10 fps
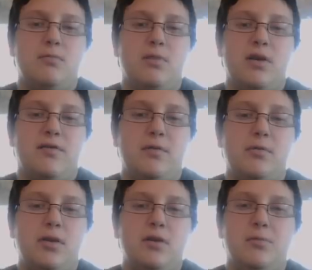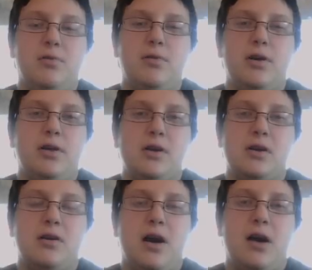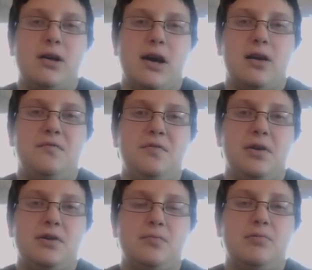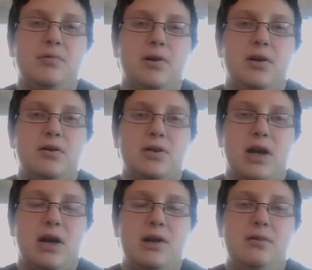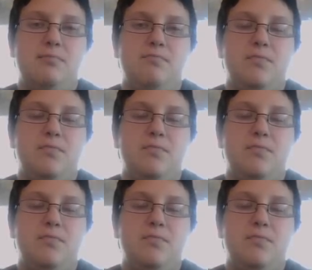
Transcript: what if I'm really a boy? Like, I kind of feel like a boy inside.